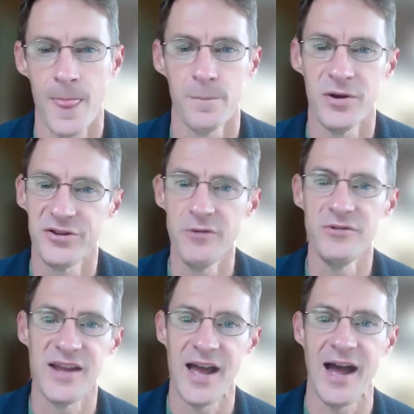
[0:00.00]
but don't
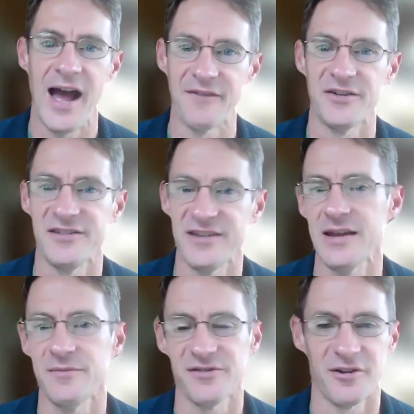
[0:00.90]
yet have a
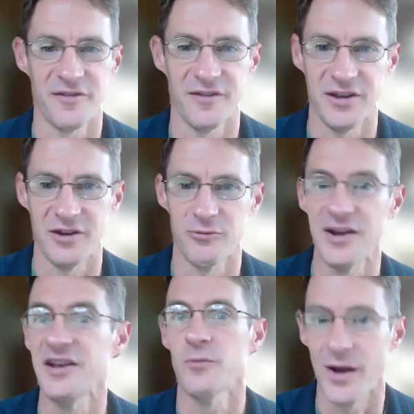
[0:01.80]
team sort of
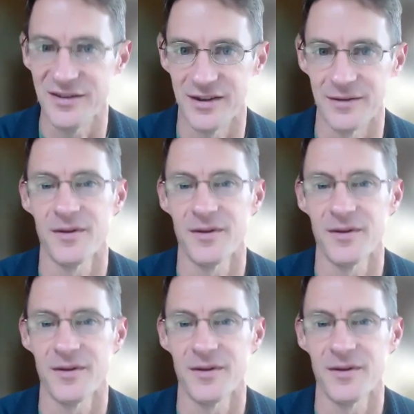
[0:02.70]
ready and waiting.